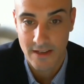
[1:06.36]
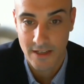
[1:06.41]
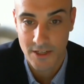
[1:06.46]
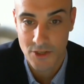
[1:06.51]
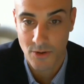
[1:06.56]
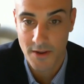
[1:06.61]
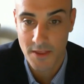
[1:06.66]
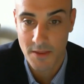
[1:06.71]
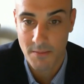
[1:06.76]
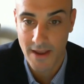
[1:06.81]
He
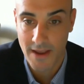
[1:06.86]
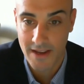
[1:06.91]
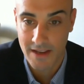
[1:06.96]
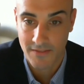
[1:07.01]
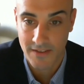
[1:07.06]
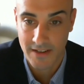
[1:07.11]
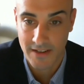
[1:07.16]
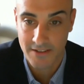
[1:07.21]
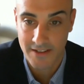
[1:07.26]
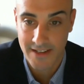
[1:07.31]
joined the Bank
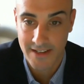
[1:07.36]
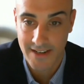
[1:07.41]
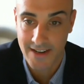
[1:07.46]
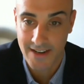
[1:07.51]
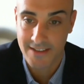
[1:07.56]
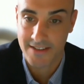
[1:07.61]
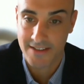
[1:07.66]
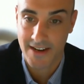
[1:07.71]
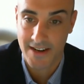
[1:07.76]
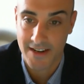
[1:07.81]
of England in
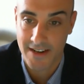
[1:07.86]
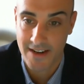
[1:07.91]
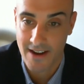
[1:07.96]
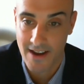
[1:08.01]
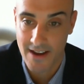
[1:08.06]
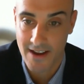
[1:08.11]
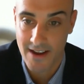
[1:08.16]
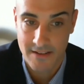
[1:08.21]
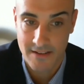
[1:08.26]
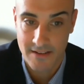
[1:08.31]

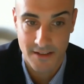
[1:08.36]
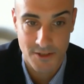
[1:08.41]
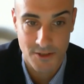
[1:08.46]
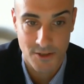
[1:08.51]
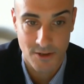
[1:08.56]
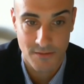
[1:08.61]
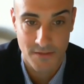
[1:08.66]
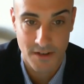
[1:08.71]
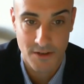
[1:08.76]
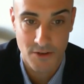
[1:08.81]
1989 and
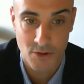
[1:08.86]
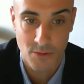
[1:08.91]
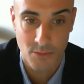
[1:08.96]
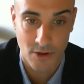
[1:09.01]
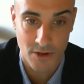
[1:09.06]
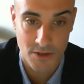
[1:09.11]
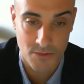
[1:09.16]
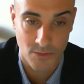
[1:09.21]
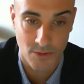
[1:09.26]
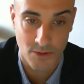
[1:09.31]
served in
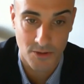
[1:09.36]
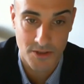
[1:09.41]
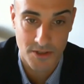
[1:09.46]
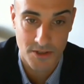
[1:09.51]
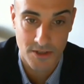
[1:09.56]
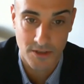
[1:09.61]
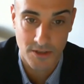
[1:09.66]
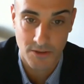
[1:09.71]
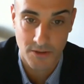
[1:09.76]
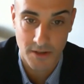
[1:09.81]
numerous roles,
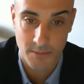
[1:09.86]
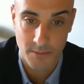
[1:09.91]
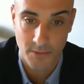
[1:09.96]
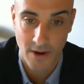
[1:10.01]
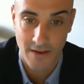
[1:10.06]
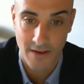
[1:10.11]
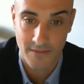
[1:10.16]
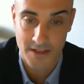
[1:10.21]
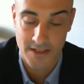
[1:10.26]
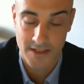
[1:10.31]
including
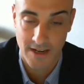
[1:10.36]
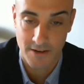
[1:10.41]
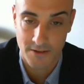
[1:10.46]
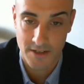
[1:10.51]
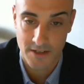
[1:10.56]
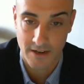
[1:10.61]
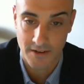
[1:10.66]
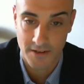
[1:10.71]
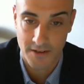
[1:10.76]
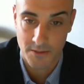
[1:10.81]
private
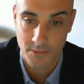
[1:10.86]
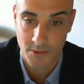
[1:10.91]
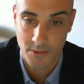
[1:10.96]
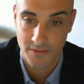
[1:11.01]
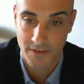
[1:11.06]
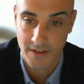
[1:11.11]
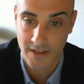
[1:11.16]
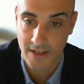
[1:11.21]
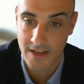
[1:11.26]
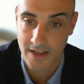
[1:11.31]
secretary to
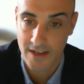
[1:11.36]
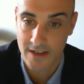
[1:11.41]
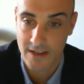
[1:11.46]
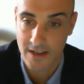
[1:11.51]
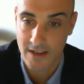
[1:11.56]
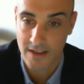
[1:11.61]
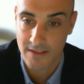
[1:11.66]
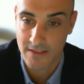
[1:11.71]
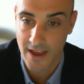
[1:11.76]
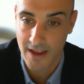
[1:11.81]
Mervyn
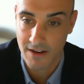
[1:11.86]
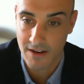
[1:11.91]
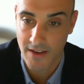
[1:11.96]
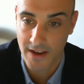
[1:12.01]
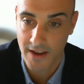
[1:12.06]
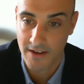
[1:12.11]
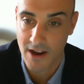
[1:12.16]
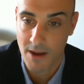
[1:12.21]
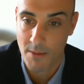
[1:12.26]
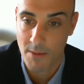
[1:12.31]
King and the head of
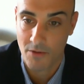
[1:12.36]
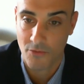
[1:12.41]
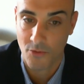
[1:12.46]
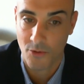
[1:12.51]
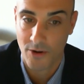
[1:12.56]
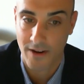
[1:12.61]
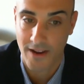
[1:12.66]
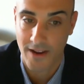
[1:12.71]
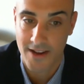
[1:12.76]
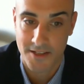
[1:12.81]
economic
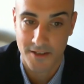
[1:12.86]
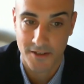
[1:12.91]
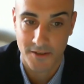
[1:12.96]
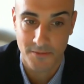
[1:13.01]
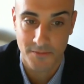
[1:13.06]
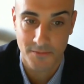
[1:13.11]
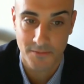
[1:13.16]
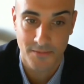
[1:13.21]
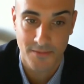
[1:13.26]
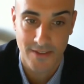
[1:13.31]
forecasting.
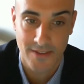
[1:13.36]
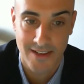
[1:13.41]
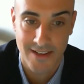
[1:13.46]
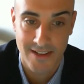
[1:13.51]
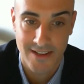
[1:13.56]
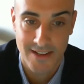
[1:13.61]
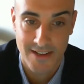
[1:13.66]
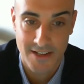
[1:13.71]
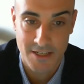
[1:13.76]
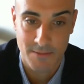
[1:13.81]

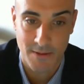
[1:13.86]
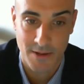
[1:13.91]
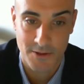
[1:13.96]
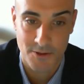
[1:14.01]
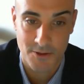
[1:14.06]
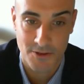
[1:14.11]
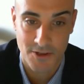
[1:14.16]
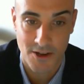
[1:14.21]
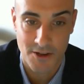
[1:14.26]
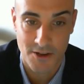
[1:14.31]

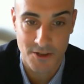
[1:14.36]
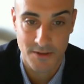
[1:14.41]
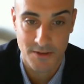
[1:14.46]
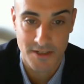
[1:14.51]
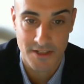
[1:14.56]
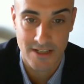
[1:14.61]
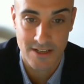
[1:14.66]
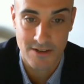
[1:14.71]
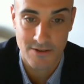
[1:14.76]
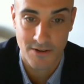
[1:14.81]
Spencer is also a
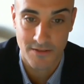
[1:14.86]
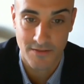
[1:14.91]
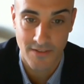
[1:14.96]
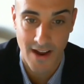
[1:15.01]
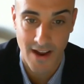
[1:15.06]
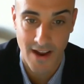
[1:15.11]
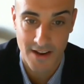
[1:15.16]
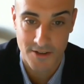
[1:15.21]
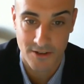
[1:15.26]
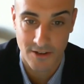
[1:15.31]
senior
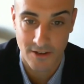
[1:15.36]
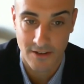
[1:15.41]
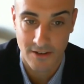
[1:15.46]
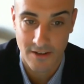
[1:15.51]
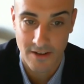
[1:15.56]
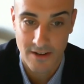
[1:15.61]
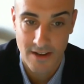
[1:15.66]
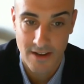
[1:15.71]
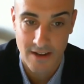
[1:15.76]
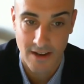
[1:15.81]
advisor,
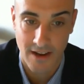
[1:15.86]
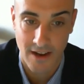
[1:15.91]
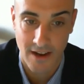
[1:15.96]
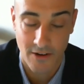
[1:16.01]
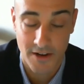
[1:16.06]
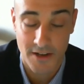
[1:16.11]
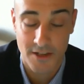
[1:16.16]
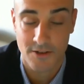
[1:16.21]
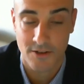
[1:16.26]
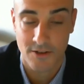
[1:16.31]

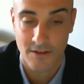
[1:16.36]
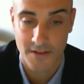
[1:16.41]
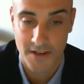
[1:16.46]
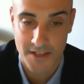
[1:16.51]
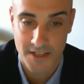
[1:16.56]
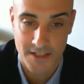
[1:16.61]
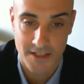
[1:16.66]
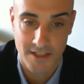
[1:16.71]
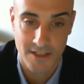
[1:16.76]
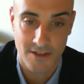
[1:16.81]
he served
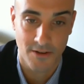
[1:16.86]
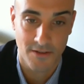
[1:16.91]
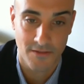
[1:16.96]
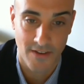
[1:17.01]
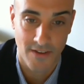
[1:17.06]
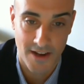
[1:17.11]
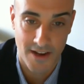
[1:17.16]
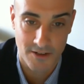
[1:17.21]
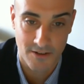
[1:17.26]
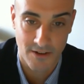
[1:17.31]
as a senior
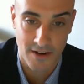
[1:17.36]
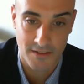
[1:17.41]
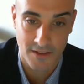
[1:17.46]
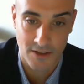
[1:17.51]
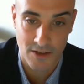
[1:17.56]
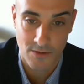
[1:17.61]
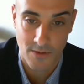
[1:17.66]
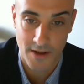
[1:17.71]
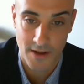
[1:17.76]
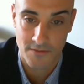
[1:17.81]
advisor at
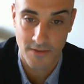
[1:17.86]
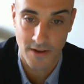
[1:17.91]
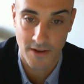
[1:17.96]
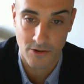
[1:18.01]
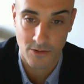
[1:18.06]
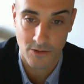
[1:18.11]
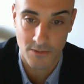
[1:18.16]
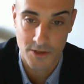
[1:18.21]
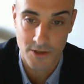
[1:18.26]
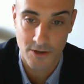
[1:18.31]
the US
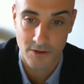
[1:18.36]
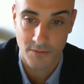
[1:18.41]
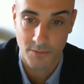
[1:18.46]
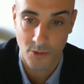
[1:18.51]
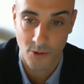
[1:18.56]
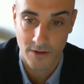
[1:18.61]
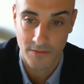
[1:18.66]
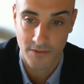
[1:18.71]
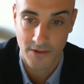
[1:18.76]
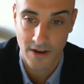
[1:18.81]
Federal Reserve
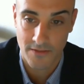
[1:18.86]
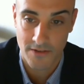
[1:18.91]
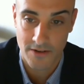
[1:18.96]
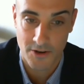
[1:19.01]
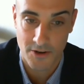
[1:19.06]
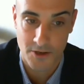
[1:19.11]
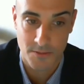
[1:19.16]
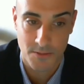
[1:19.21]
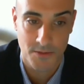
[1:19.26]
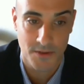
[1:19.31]
Board of
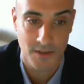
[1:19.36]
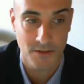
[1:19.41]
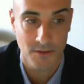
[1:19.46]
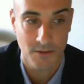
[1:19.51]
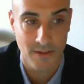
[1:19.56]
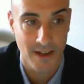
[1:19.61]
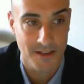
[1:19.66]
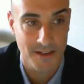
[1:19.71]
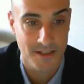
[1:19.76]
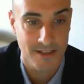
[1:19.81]
Governors between
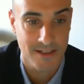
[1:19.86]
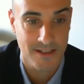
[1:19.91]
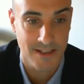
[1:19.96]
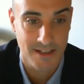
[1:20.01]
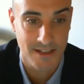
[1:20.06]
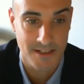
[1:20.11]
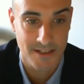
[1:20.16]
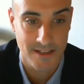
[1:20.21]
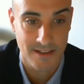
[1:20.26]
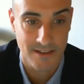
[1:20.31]

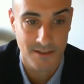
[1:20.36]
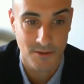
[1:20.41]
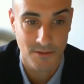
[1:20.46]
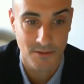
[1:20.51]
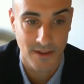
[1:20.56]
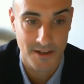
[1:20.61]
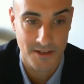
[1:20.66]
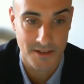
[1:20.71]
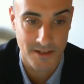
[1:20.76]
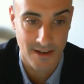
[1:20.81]
2006 and
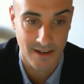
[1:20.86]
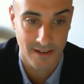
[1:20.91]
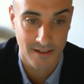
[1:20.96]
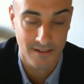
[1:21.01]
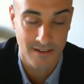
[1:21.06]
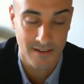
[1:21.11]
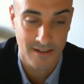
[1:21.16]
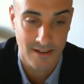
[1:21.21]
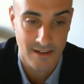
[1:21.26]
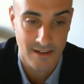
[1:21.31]
2008.